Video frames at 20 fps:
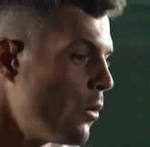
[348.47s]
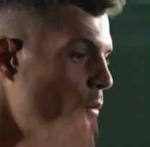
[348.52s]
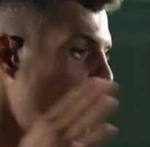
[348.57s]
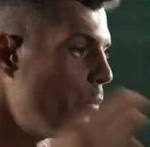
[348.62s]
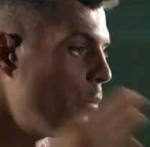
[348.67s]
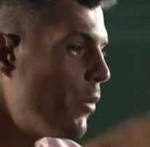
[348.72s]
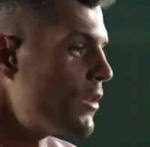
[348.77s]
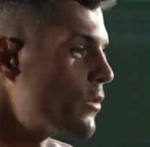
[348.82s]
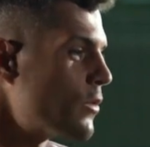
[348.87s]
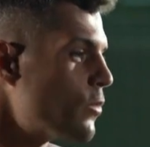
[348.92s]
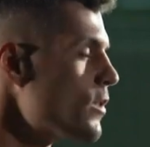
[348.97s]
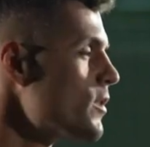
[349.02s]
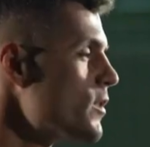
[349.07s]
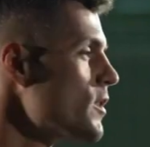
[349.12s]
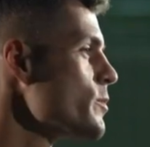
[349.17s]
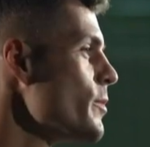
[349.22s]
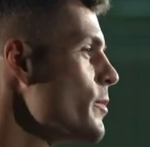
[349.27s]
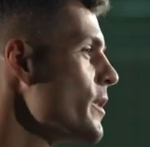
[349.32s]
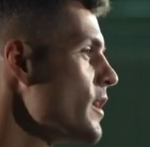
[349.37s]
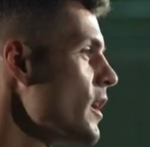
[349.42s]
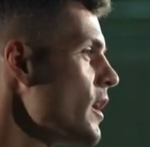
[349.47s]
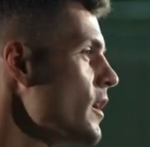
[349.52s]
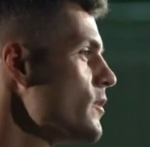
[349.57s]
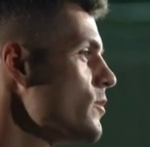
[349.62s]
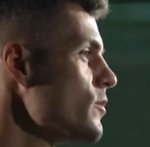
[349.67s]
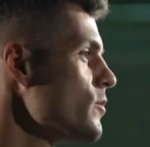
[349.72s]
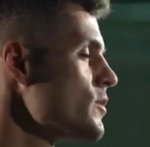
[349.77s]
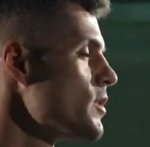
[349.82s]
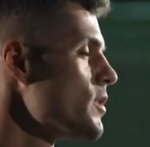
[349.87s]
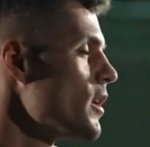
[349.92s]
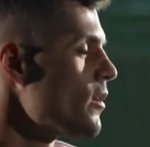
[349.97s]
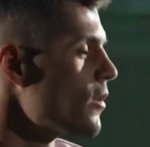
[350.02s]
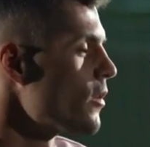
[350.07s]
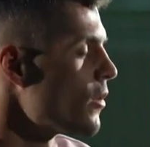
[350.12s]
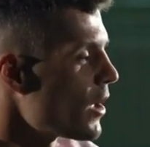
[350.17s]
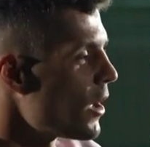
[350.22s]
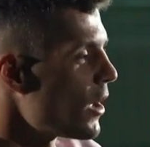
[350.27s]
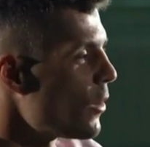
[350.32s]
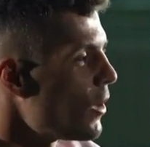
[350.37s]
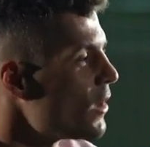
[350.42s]
we went with this mentality to say,
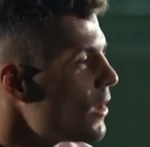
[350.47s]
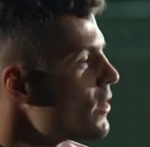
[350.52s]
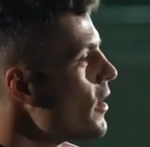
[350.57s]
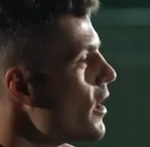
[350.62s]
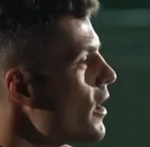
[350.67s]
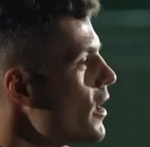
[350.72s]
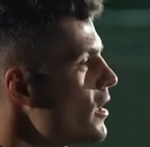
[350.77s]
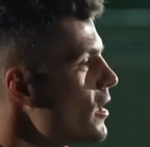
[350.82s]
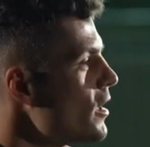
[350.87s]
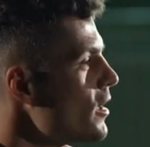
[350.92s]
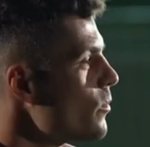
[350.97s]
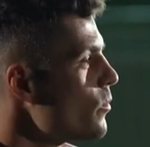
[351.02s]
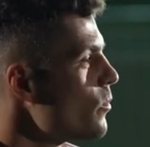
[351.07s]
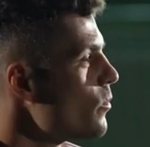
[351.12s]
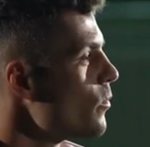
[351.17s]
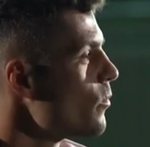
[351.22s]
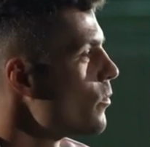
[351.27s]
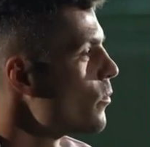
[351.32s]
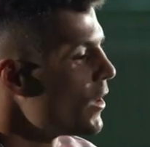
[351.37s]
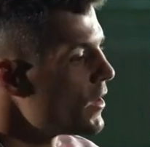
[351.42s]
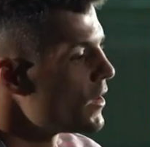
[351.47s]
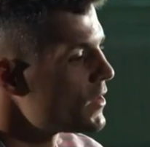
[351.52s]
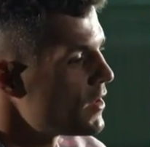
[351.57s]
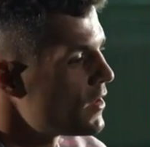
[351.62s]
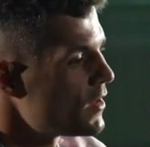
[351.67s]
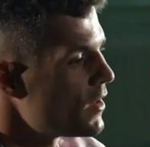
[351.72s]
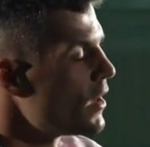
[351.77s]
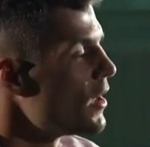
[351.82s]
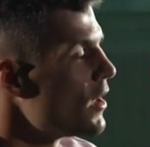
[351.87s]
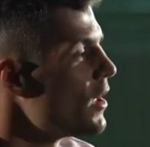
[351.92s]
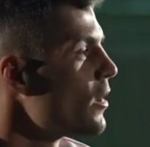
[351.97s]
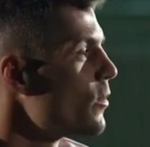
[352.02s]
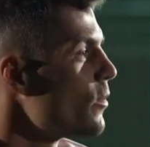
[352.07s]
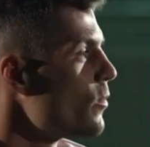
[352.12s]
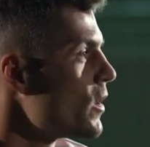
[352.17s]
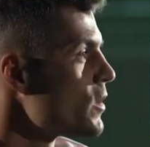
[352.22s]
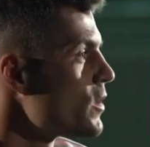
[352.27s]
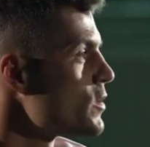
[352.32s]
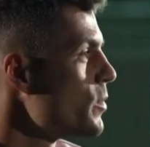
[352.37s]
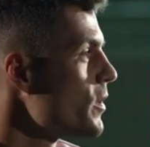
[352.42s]
okay, one day we are sitting here,
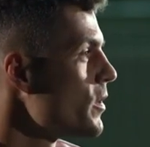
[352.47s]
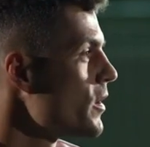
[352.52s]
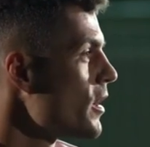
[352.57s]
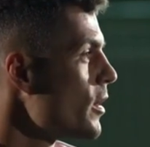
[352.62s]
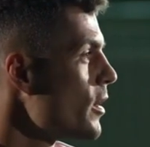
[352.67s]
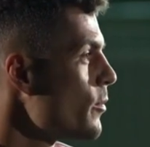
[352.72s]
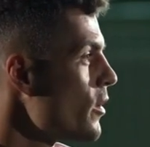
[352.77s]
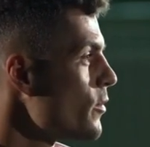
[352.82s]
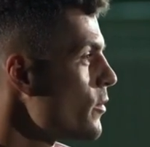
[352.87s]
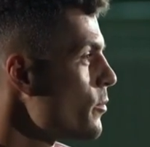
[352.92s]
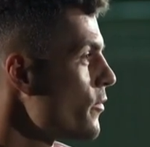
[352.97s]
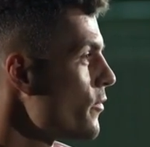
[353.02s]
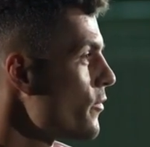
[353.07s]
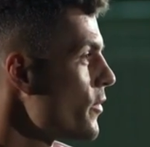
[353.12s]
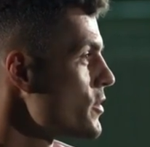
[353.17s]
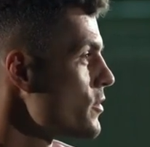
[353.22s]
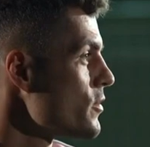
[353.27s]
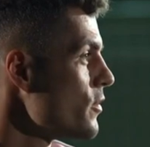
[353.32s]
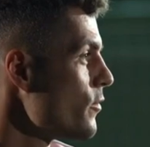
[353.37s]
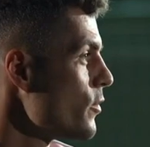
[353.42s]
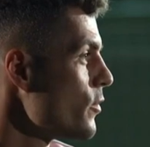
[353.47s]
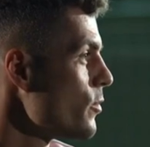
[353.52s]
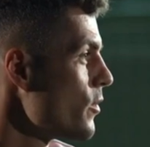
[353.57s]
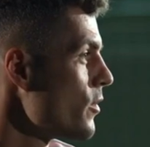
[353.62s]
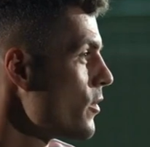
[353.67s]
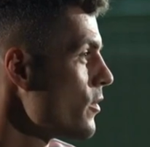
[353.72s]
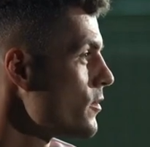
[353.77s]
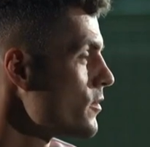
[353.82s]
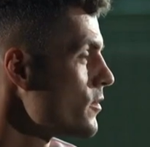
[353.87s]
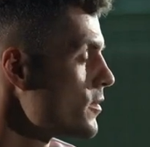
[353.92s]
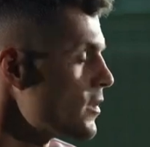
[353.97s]
we are speaking about professional football.